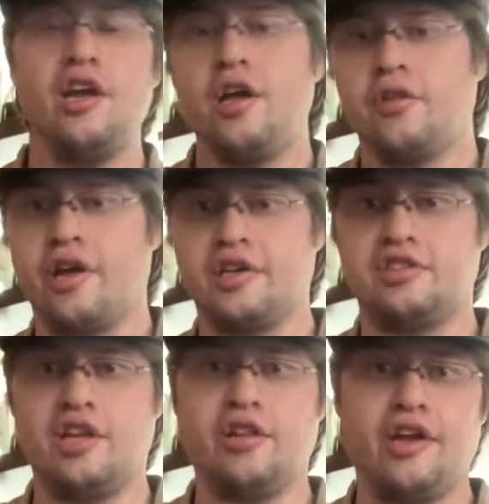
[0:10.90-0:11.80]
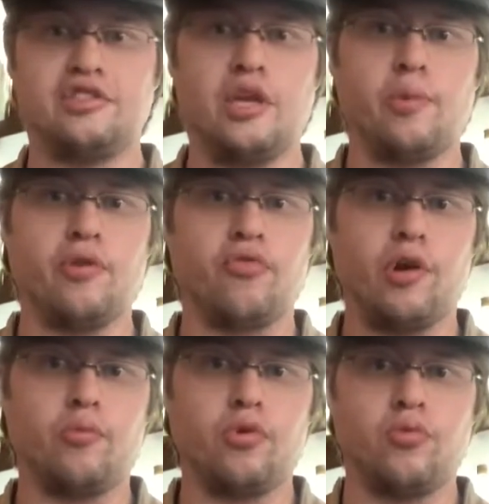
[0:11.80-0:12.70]
Legacy Lightsaber
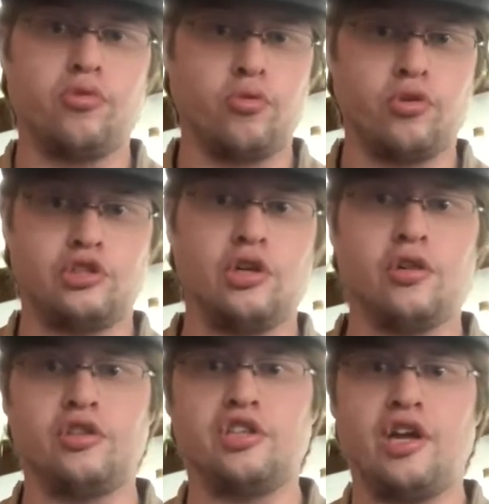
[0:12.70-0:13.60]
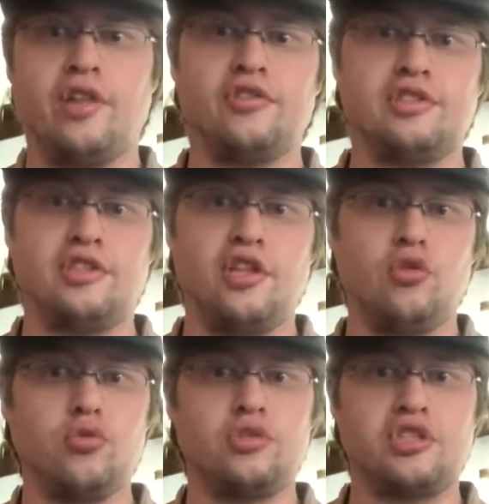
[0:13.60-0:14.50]
from The Return of the Jedi. This is the
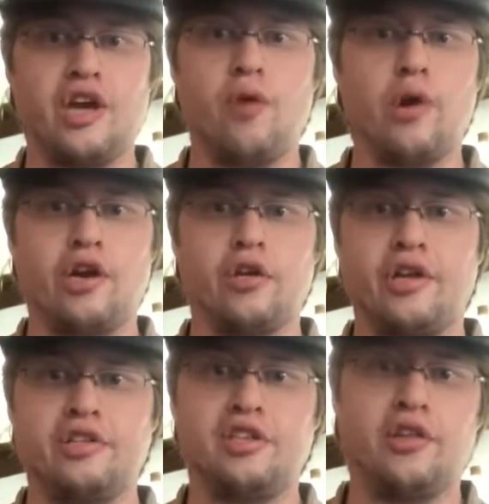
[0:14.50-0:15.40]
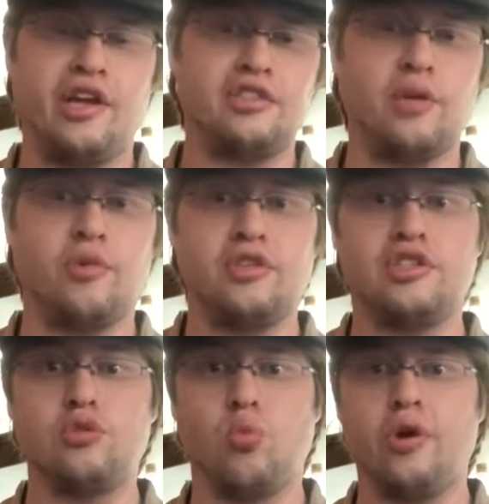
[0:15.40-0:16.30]
Luke Skywalker Legacy Lightsaber, and
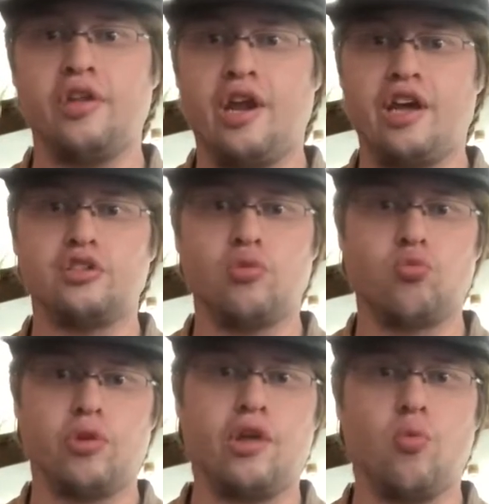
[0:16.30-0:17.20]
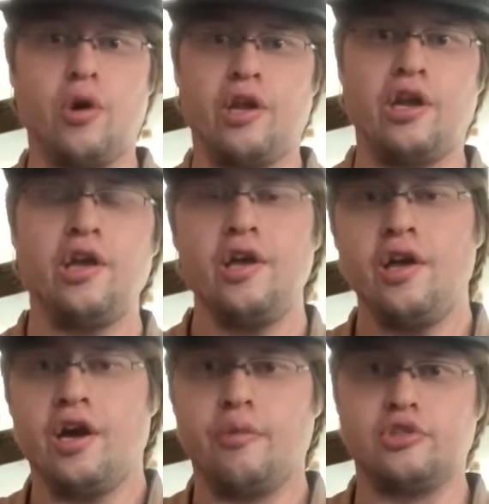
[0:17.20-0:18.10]
this is one that I actually really wanted.
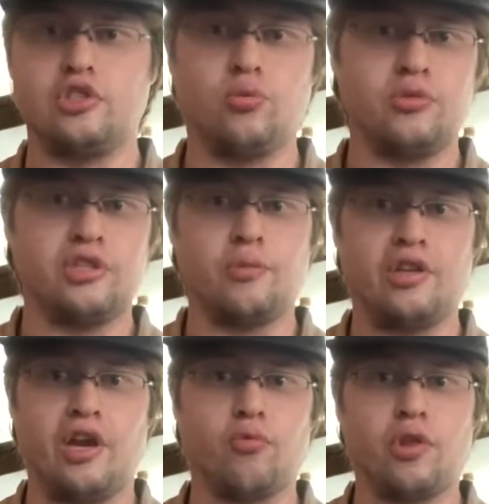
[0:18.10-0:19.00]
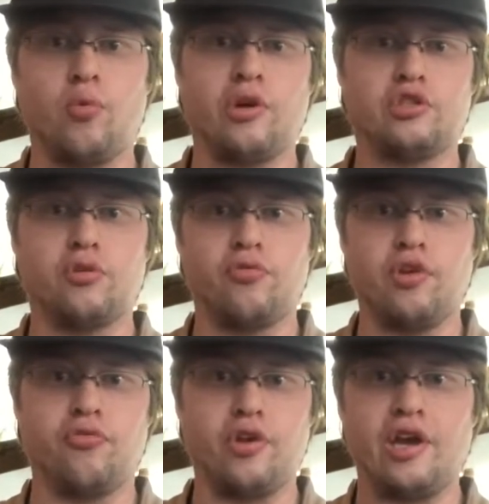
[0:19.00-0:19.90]
This is something that I really wanted to
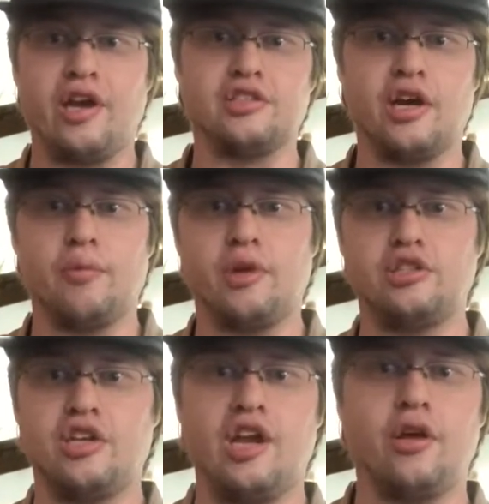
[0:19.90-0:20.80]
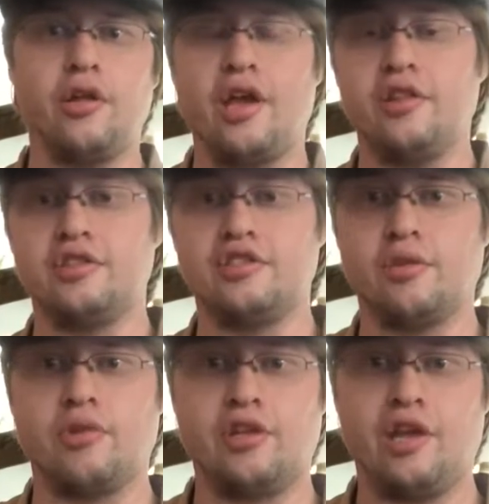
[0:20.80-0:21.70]
review for you guys on my channel, and this is
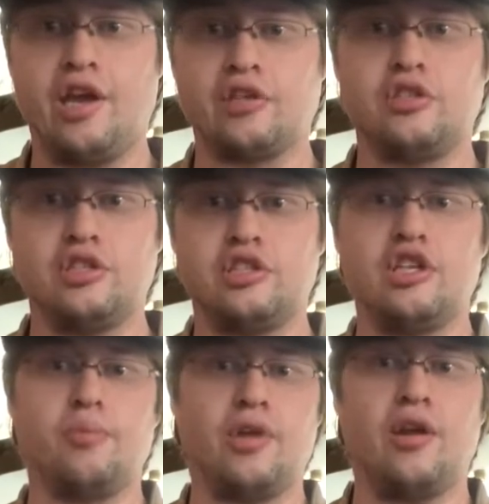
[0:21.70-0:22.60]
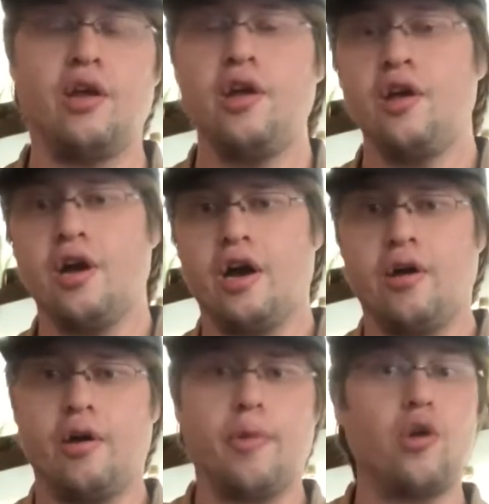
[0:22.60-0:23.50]
something that actually just shipped in
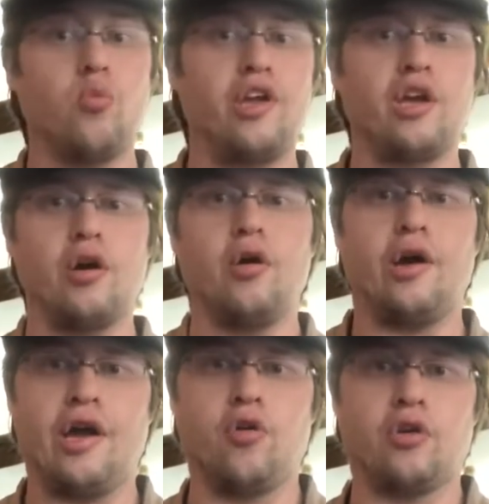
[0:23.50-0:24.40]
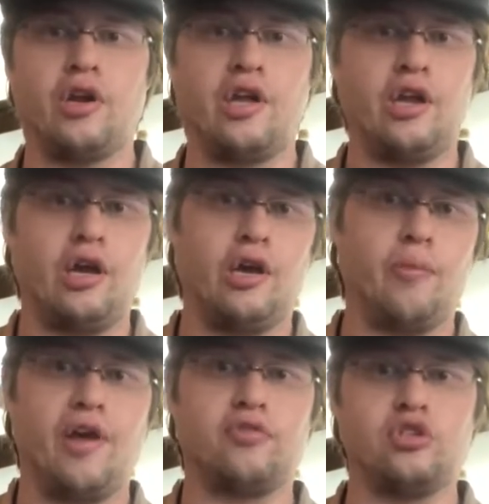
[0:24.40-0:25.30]
about a week ago. I ordered it
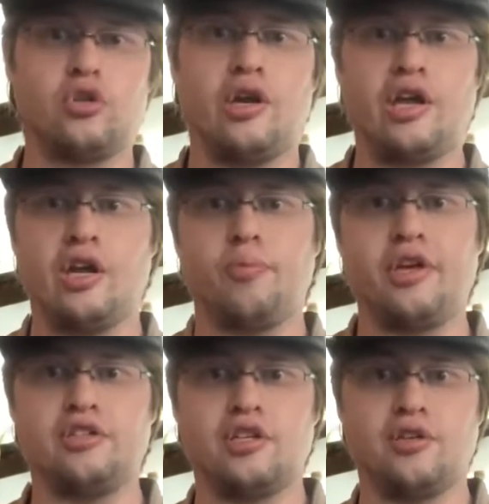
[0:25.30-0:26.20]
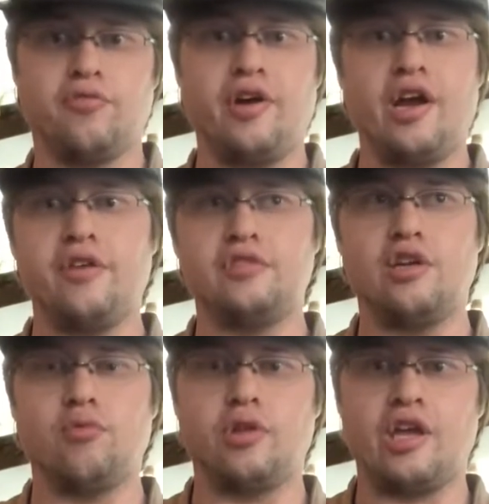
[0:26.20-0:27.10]
after trying to get a PlayStation 5,
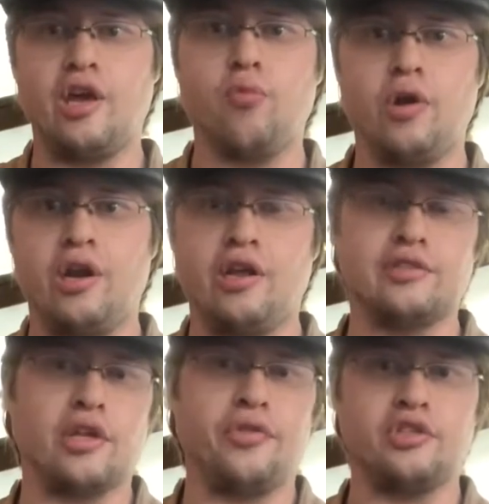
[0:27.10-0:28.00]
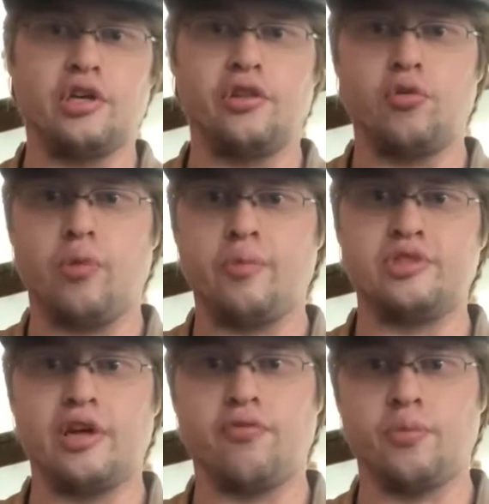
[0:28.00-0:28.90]
didn't really get one, and I saw this on their
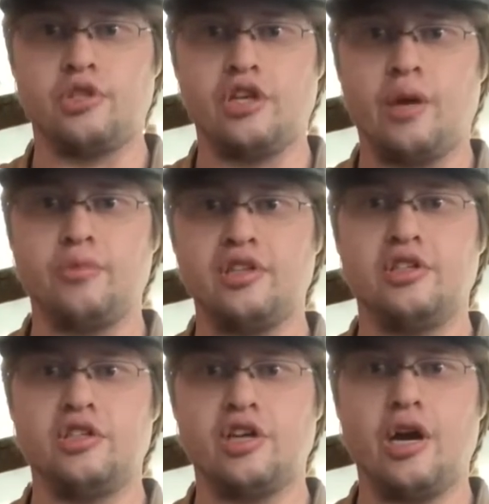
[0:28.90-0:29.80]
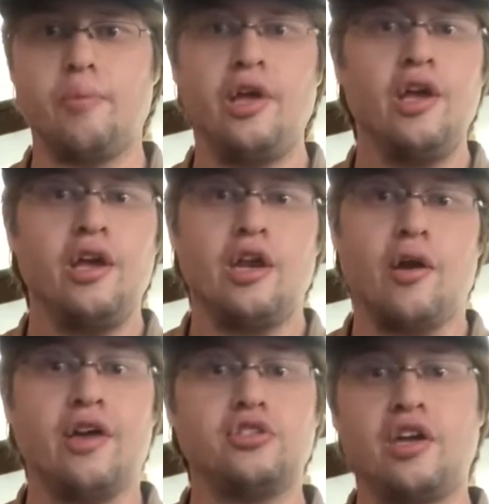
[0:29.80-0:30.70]
website from the shop, Disney Shop. Now,
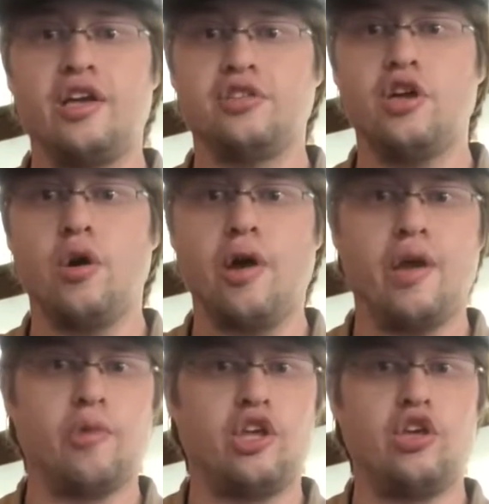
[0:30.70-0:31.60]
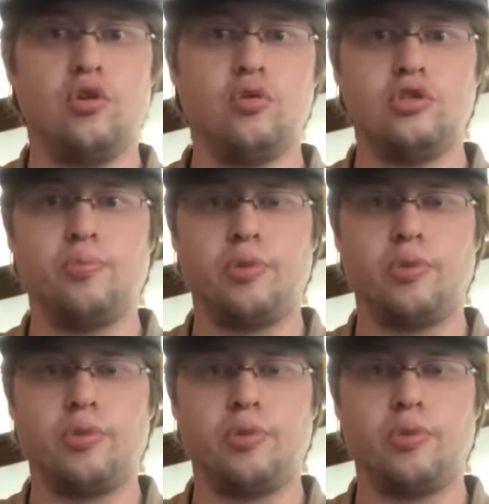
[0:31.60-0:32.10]
as you guys know, I'm a huge